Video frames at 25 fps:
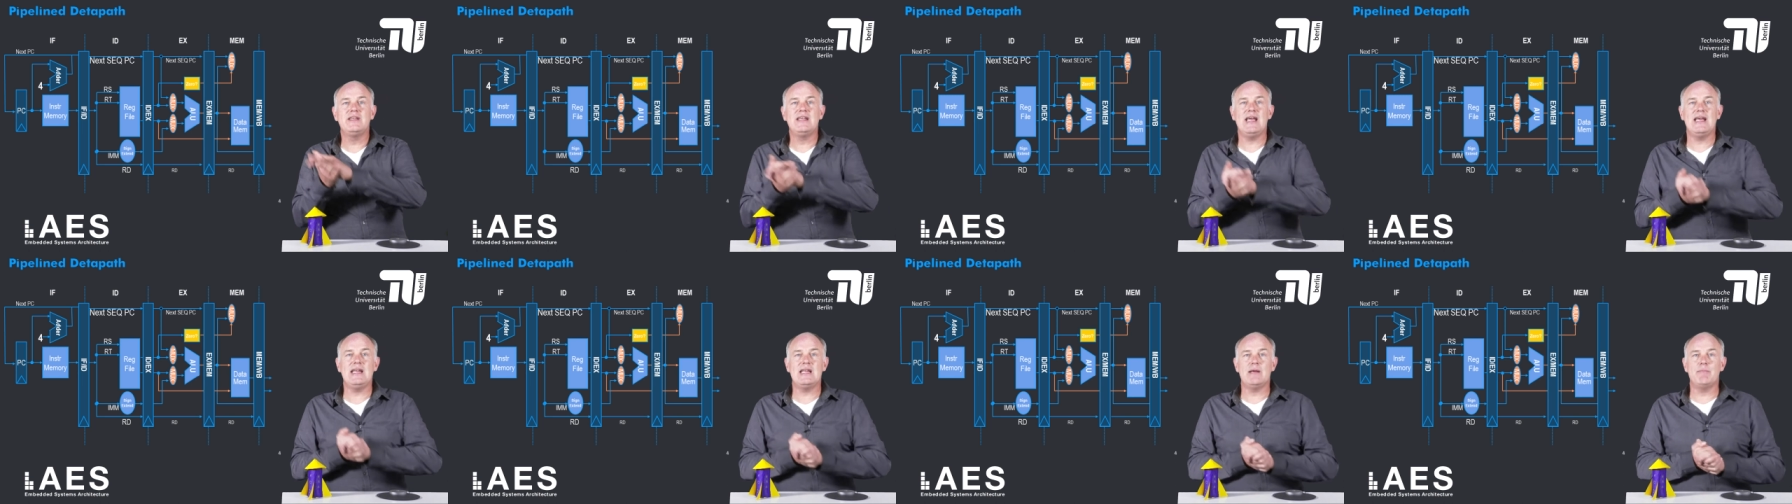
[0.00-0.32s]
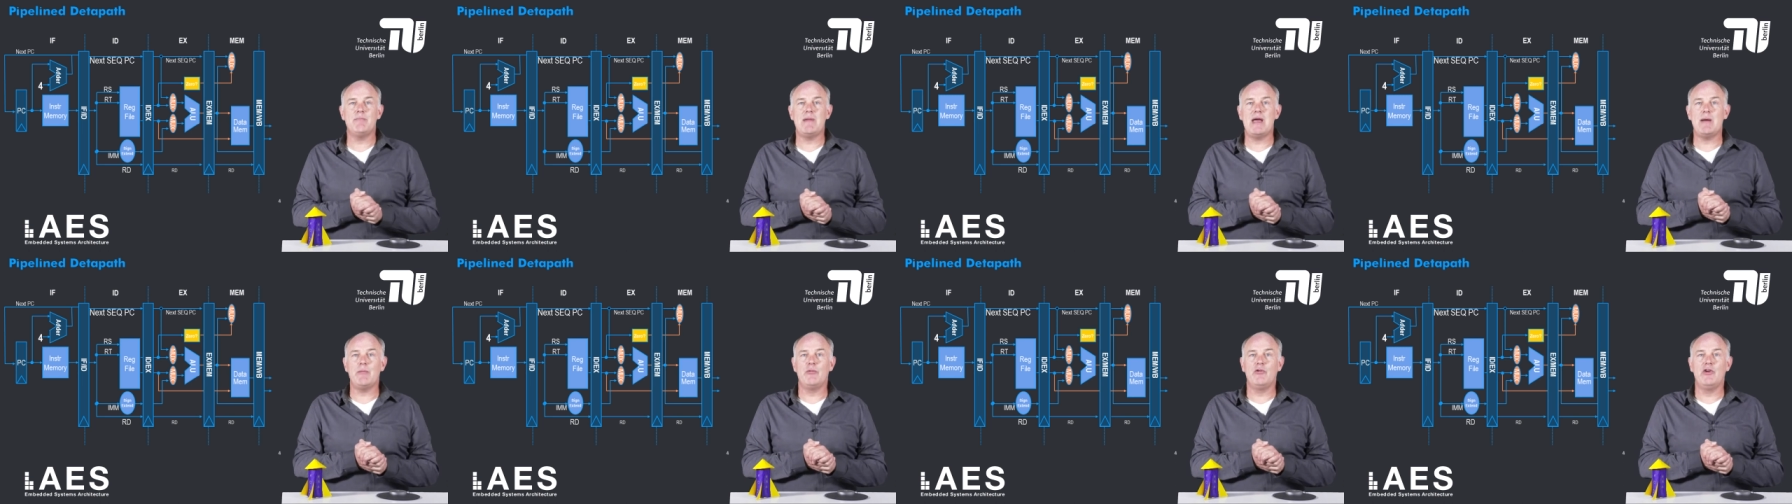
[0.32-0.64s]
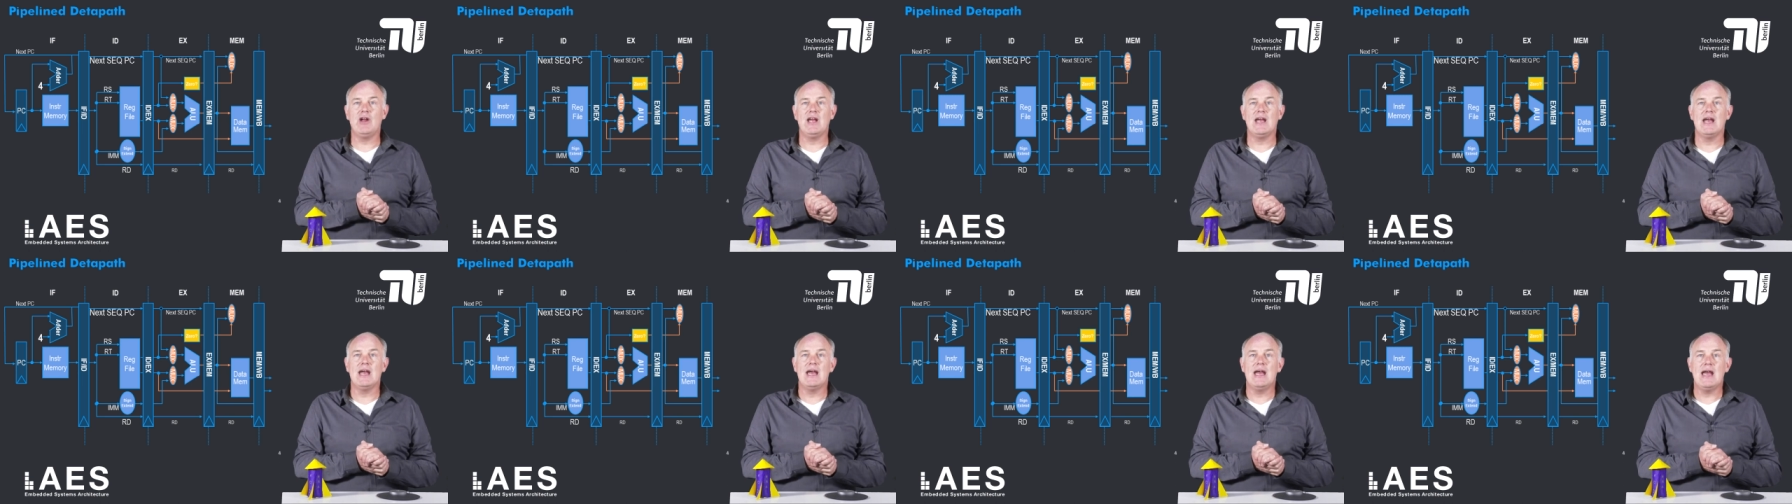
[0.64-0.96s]
data
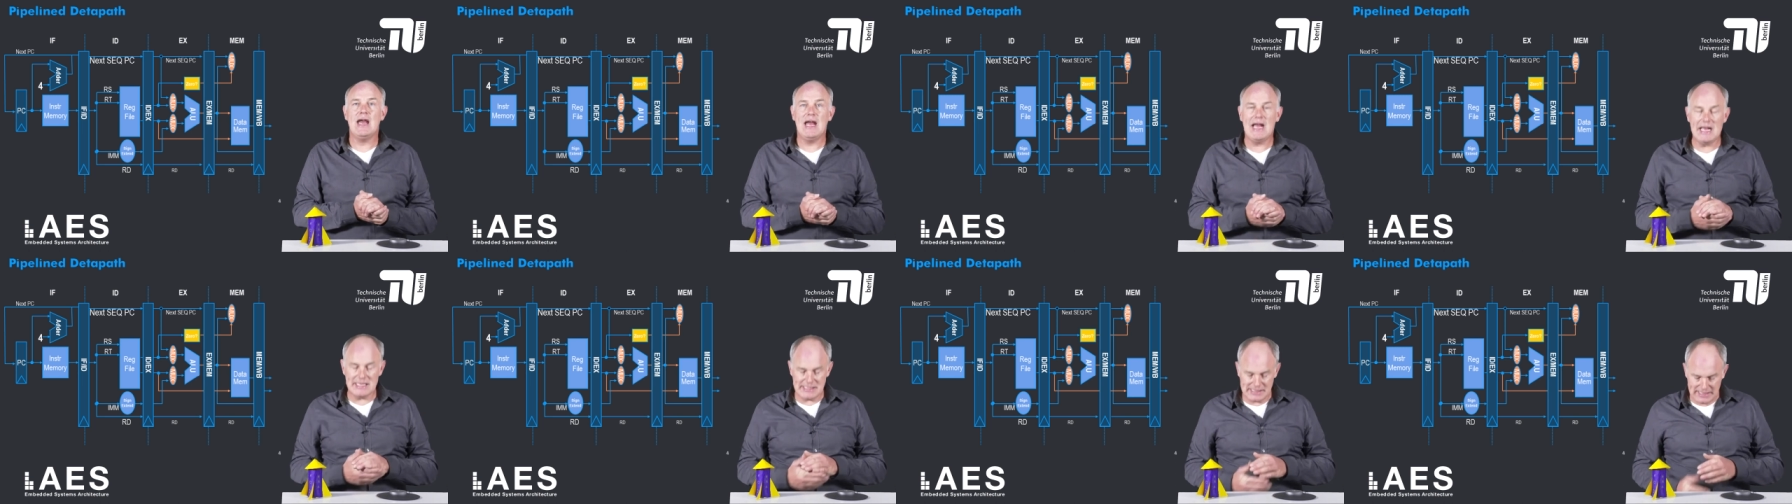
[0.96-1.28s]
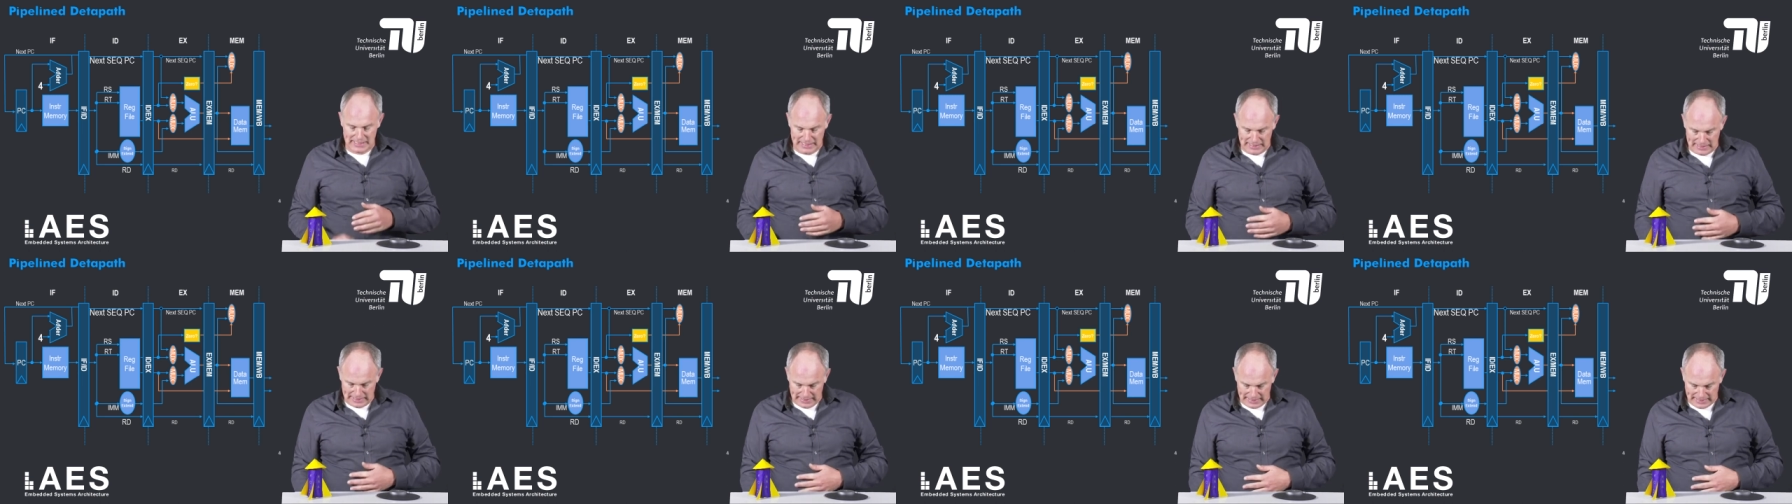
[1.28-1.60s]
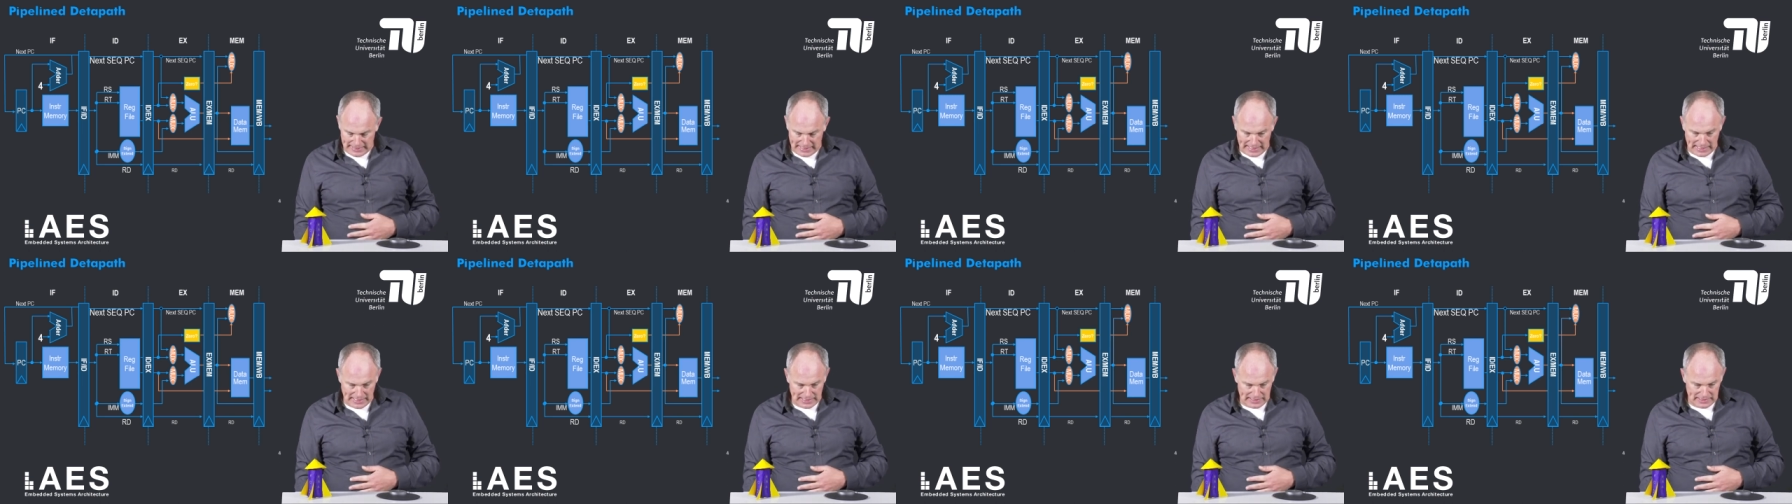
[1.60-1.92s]
memory as
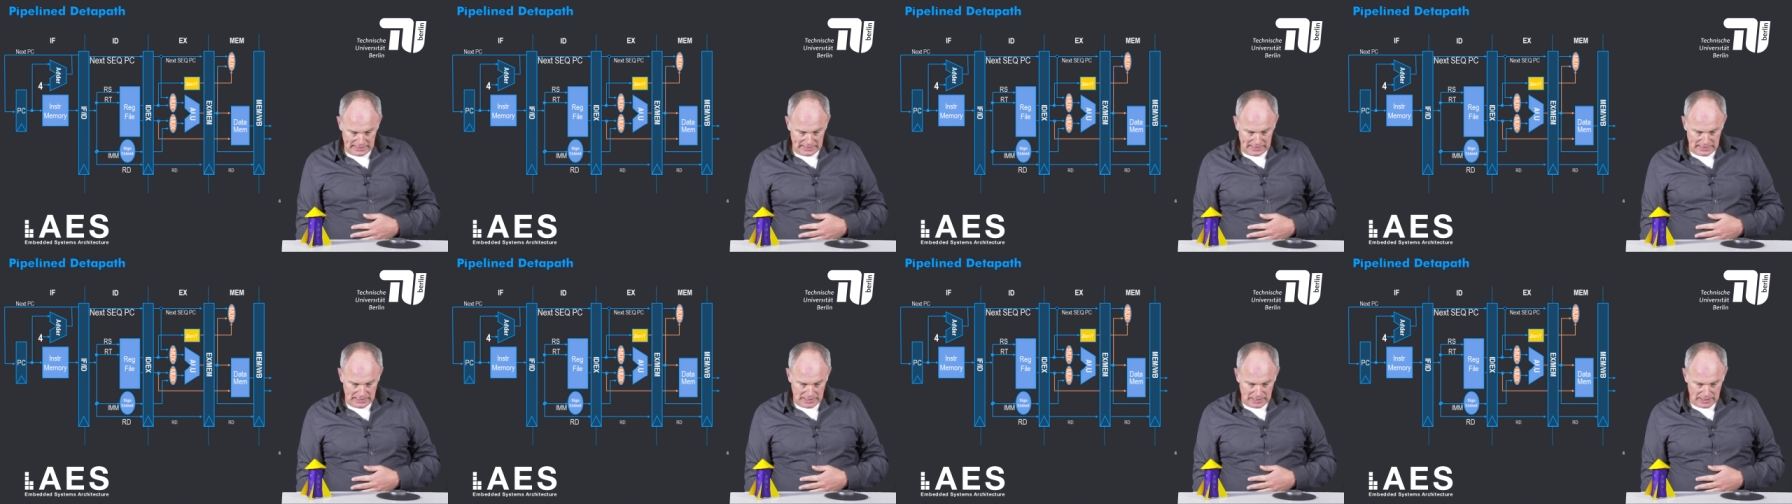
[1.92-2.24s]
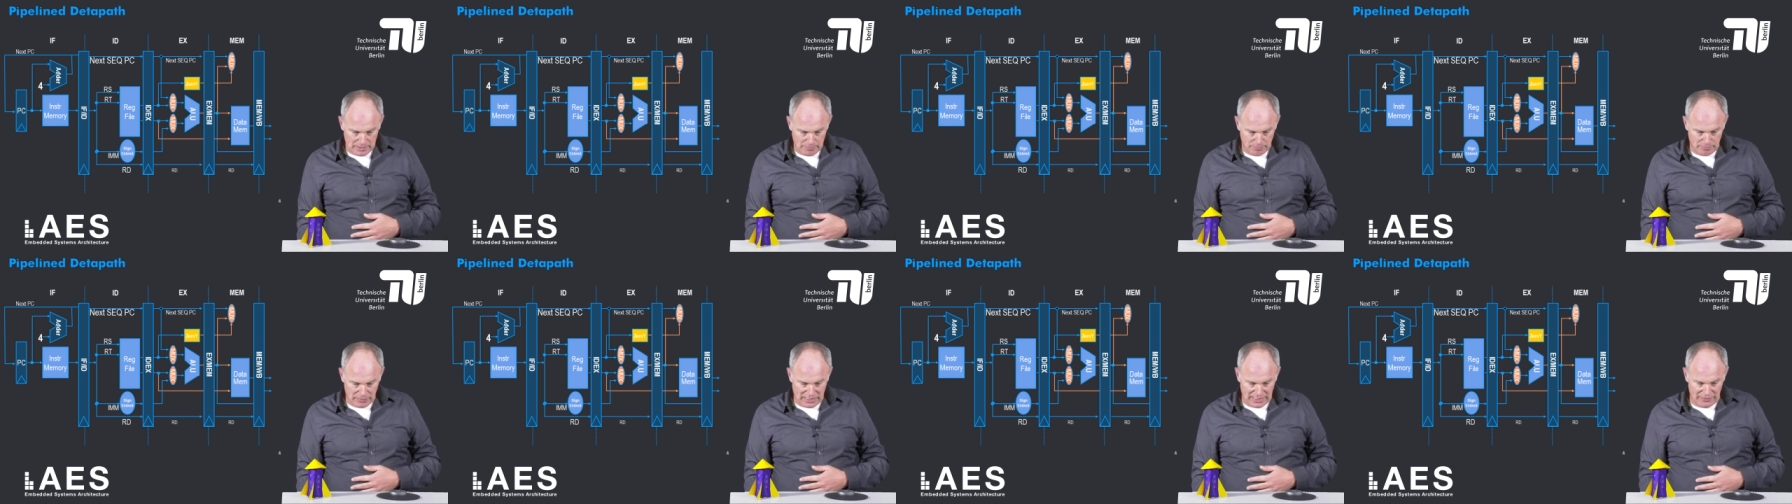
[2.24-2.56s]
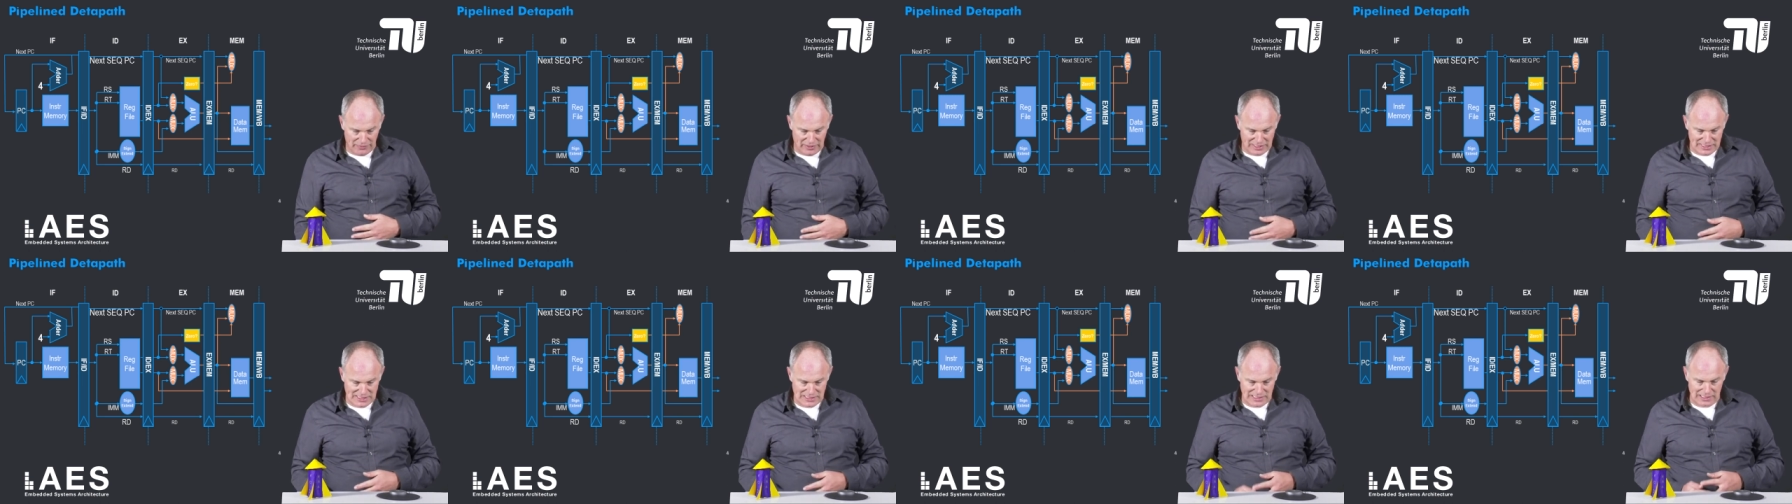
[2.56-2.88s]
indicated by
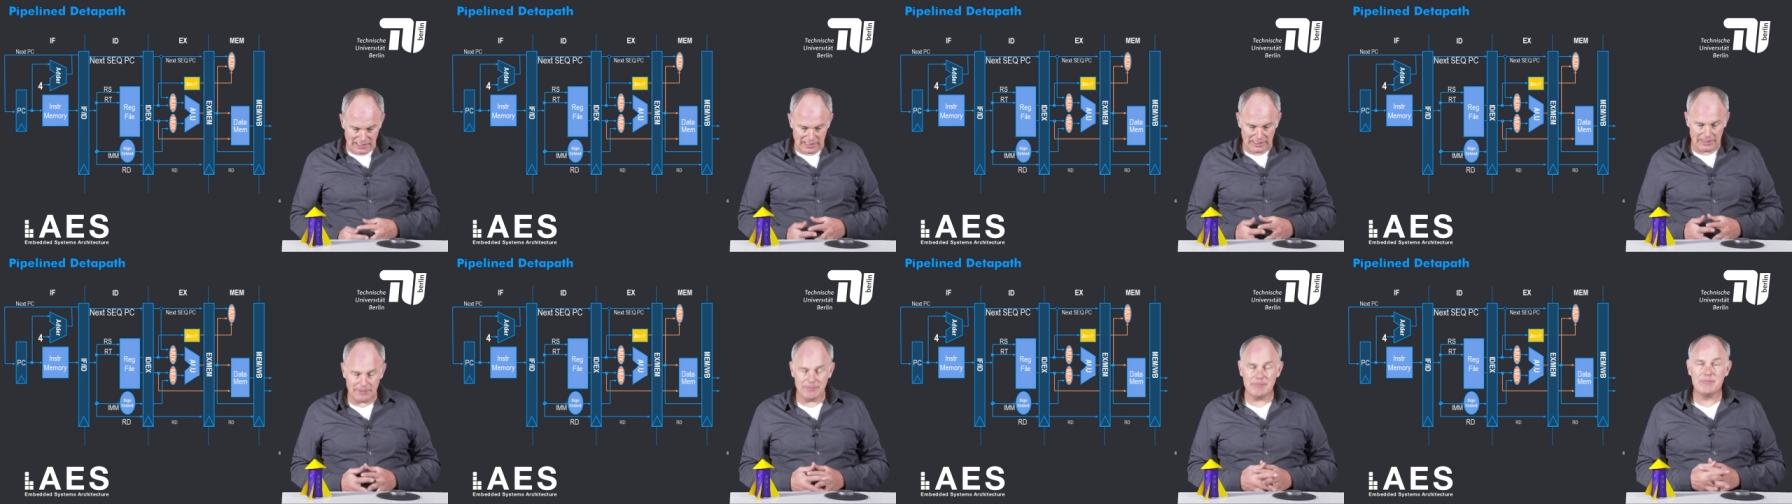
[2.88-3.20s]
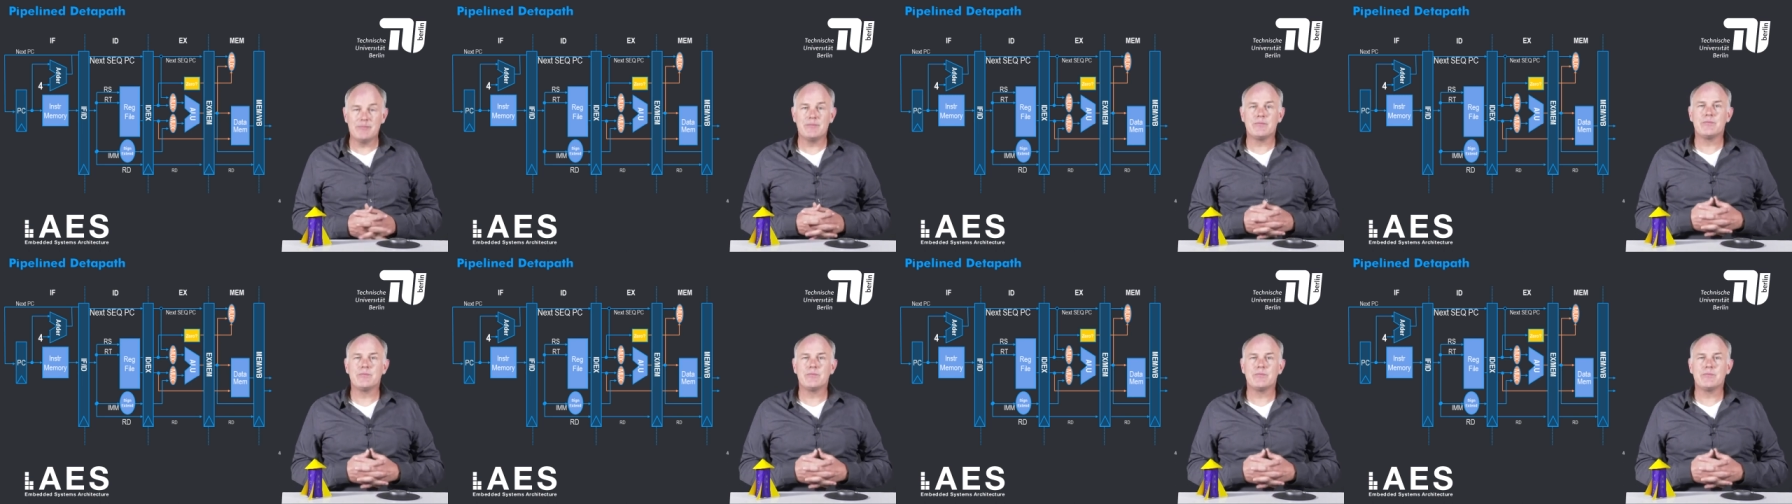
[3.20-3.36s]
this line.